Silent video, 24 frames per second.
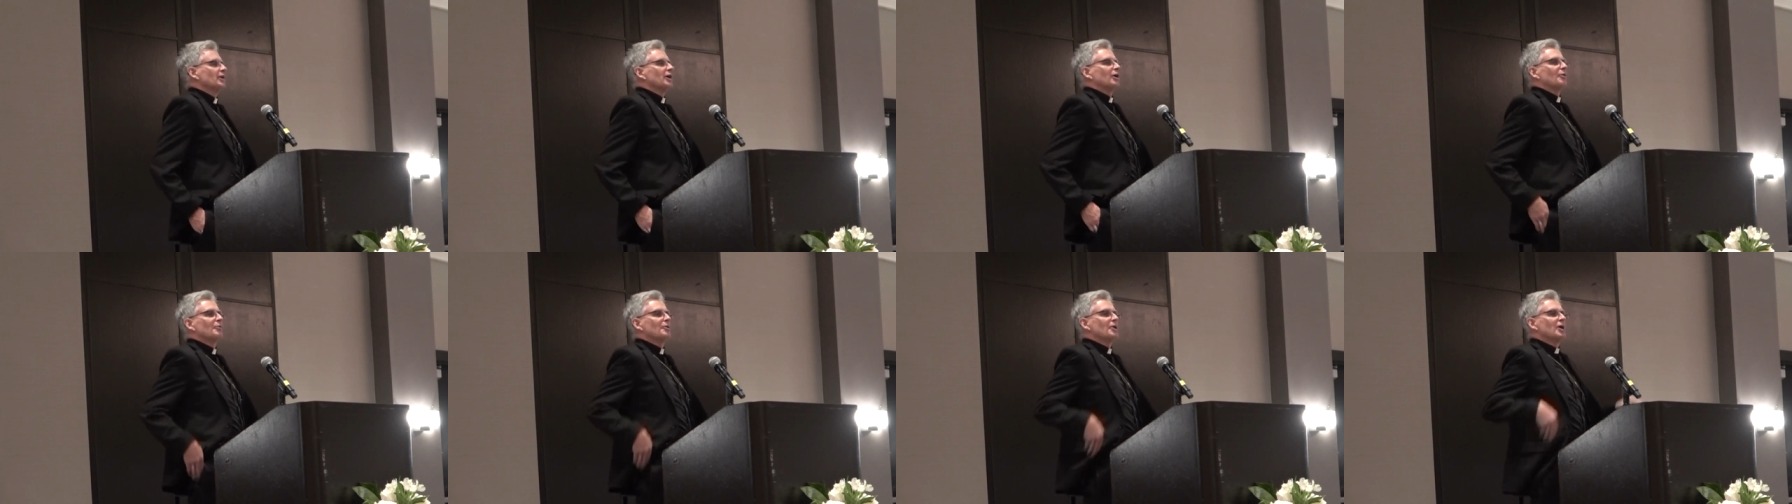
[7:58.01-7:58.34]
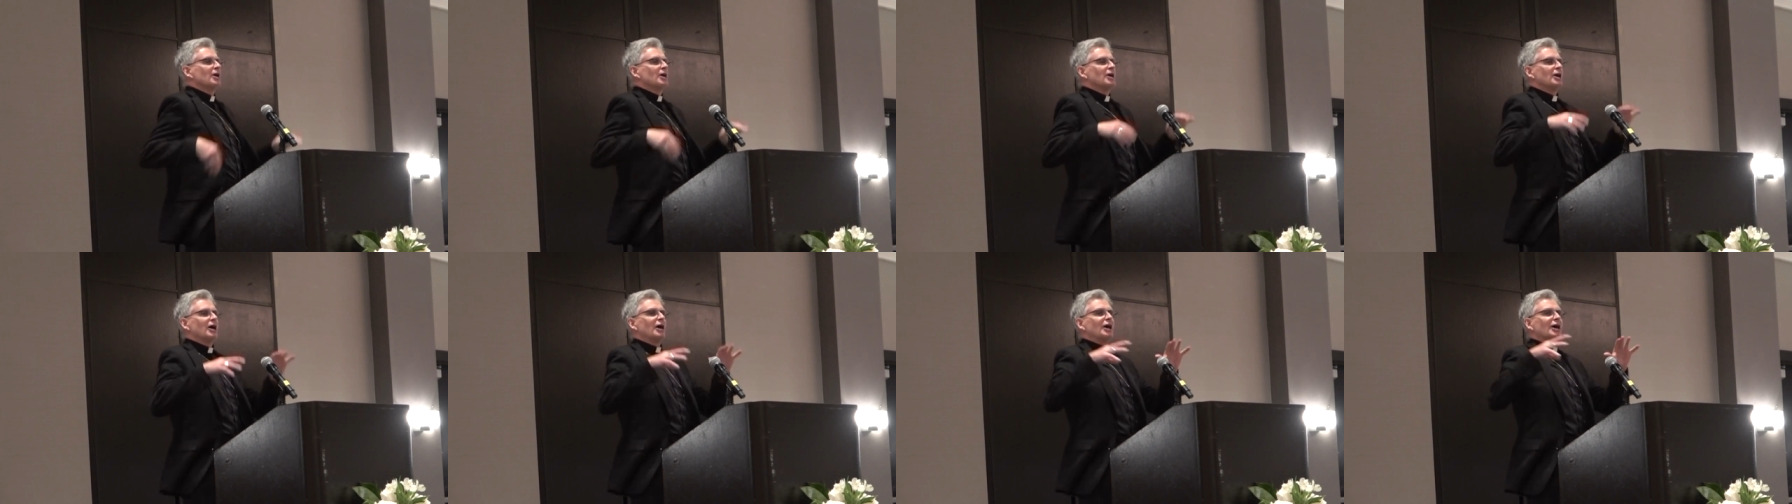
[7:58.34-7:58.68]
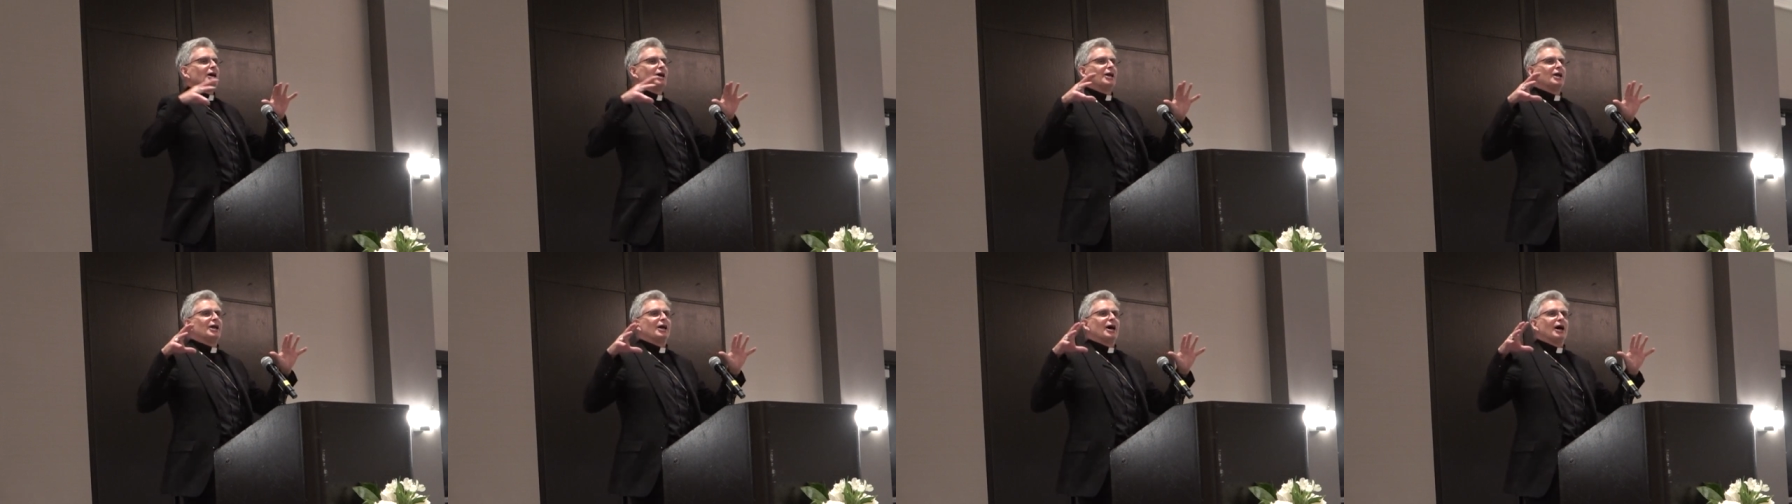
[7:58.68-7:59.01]

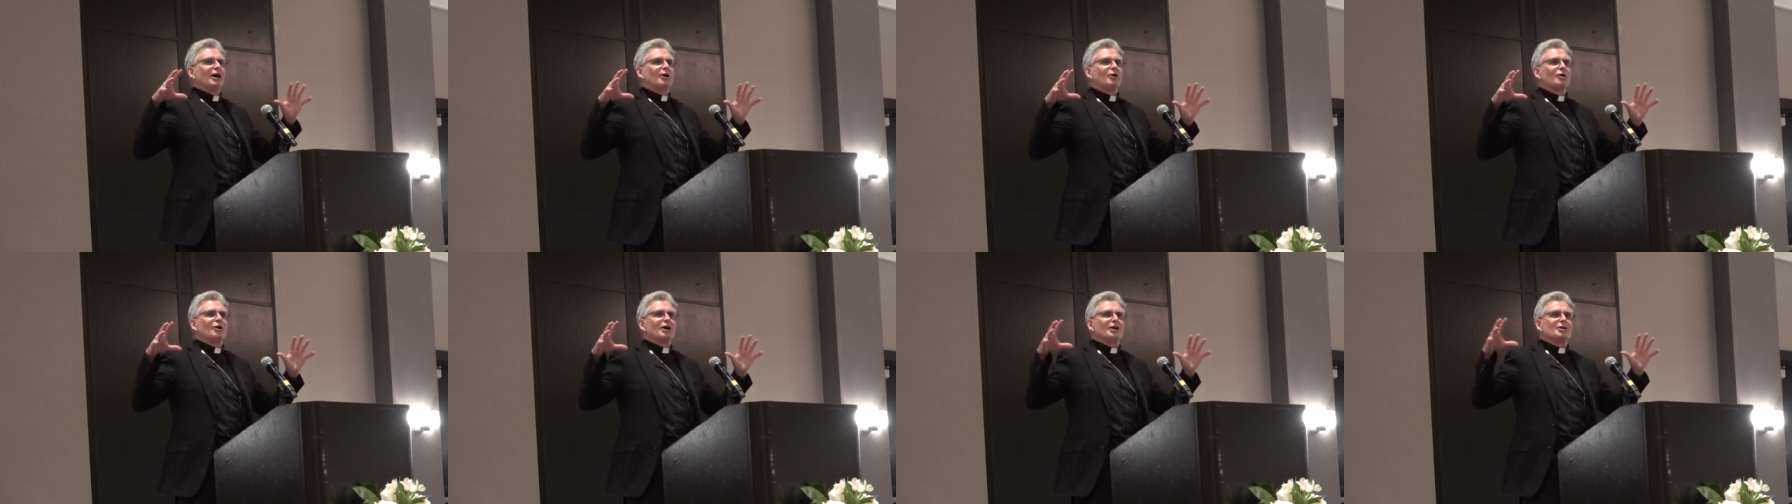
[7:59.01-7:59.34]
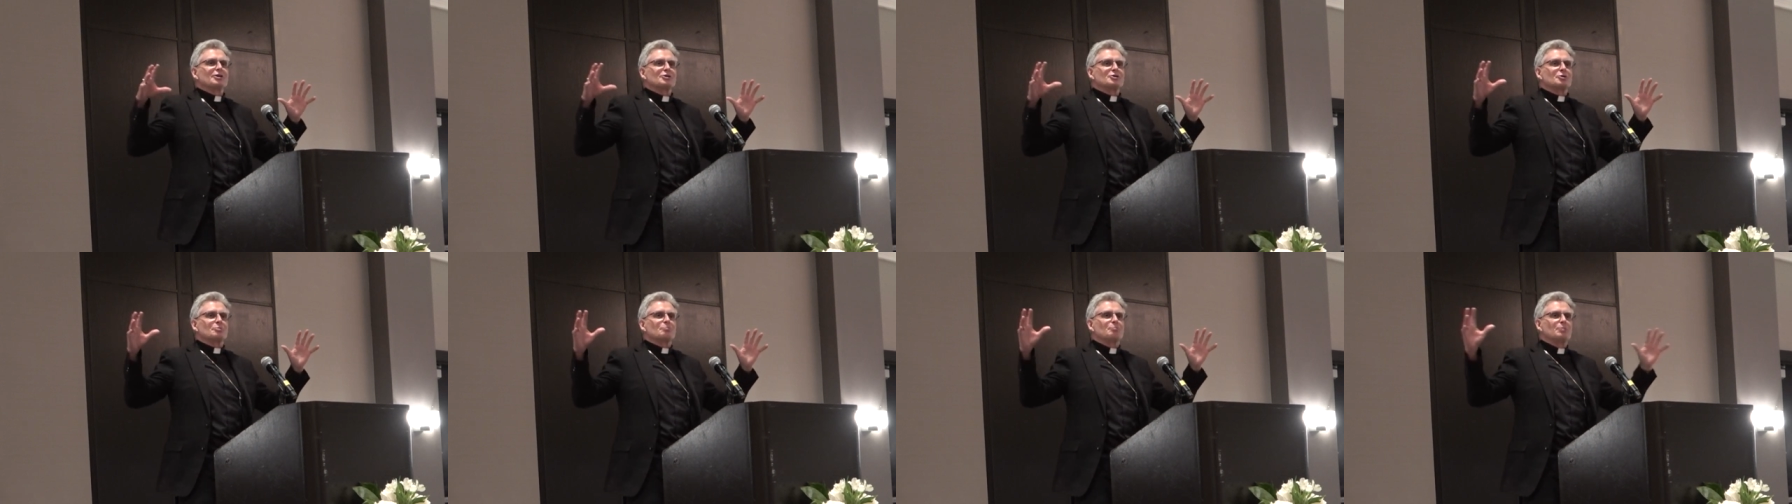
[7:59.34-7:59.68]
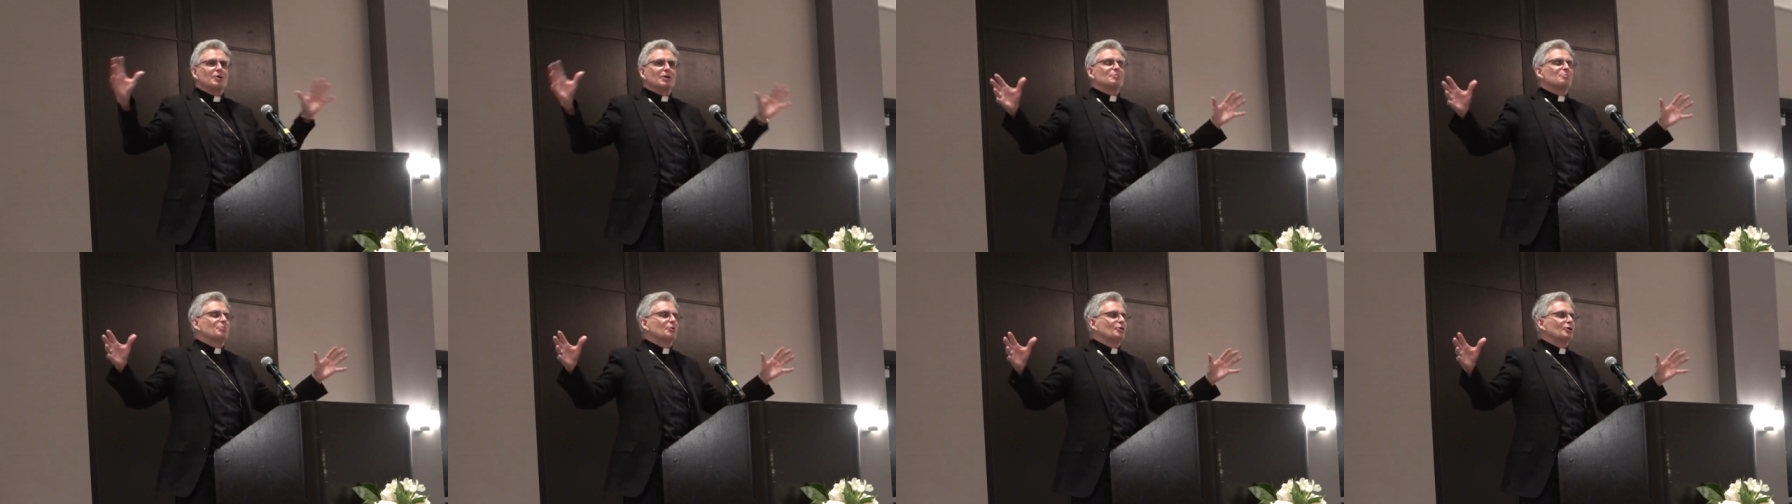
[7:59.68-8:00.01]
it's a
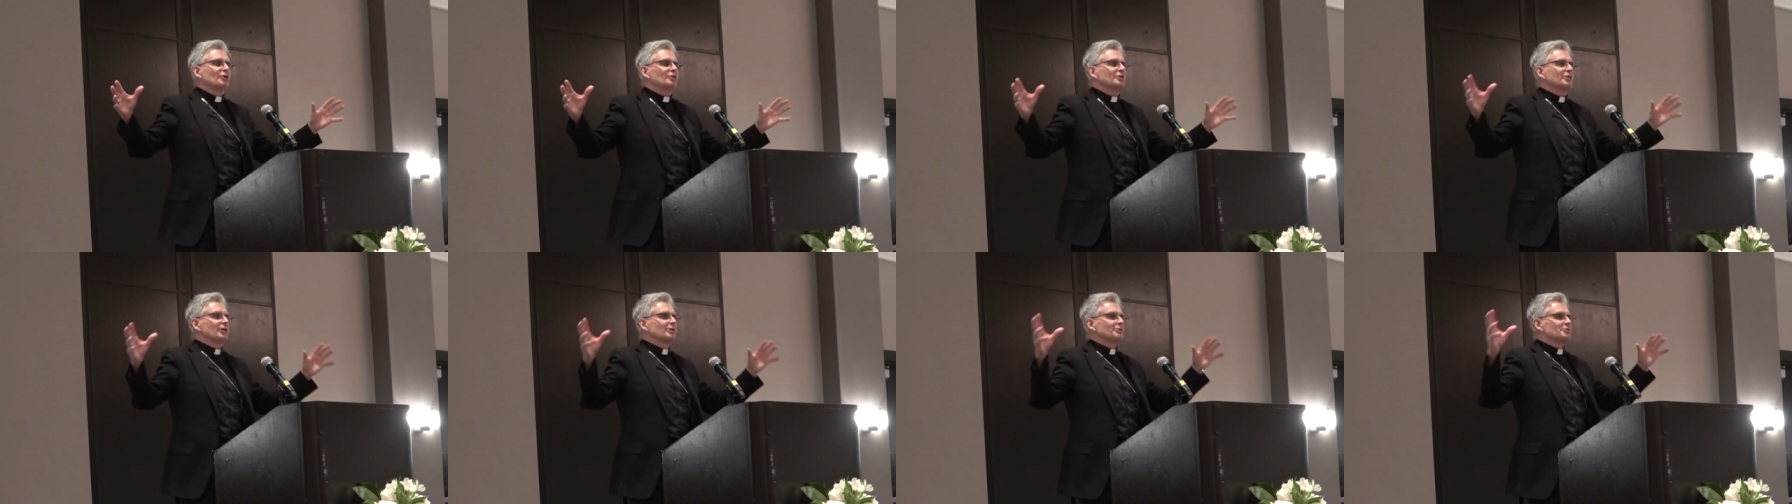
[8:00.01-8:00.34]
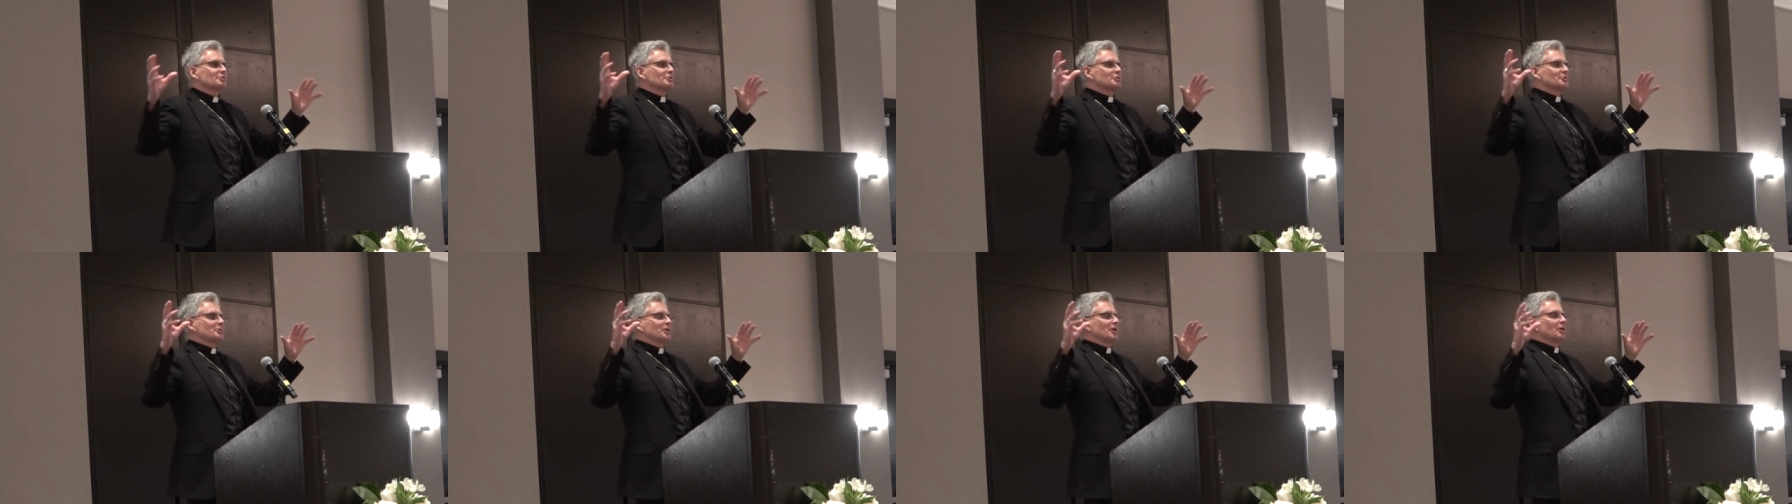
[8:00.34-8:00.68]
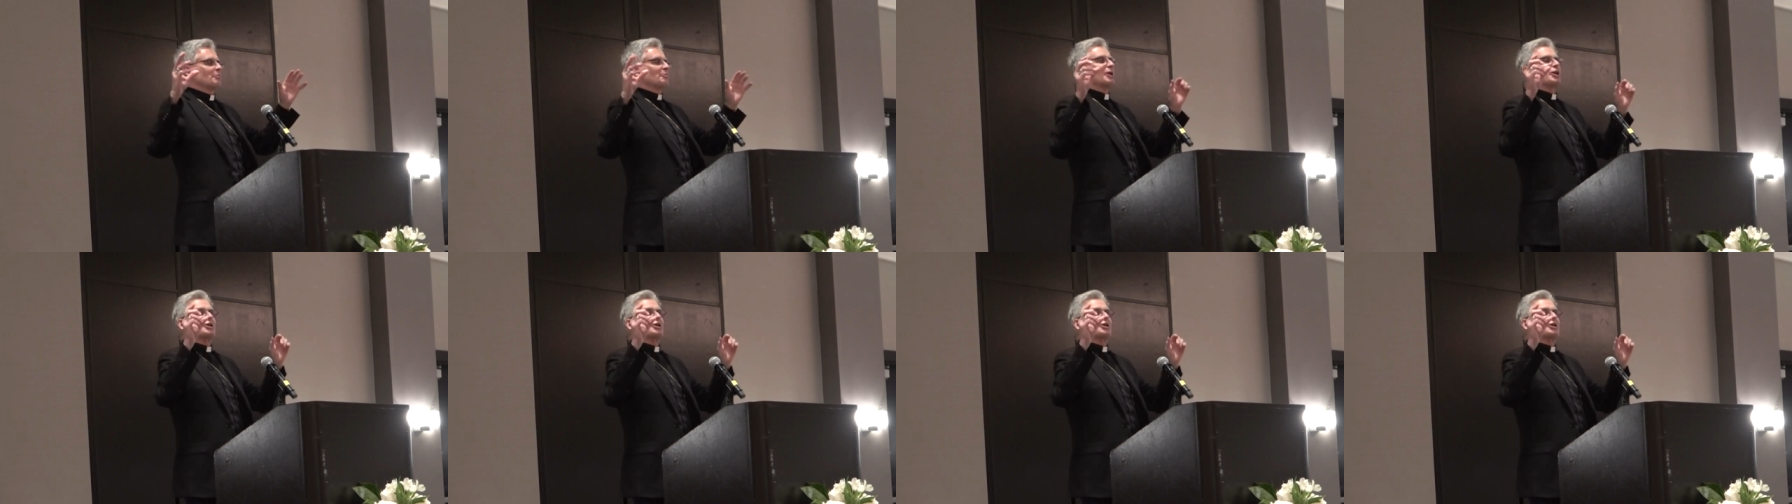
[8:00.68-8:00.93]
big book it's a